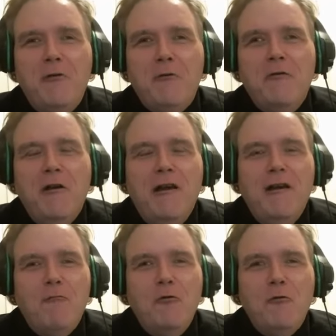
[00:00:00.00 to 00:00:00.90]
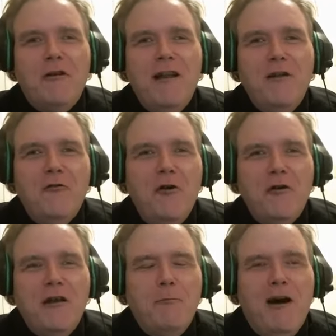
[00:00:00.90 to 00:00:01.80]
We were kind of
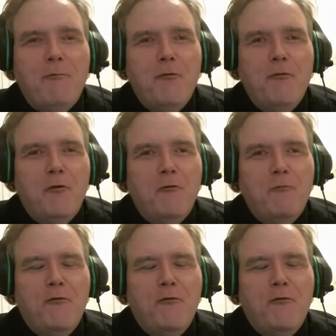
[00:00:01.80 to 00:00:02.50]
joking about before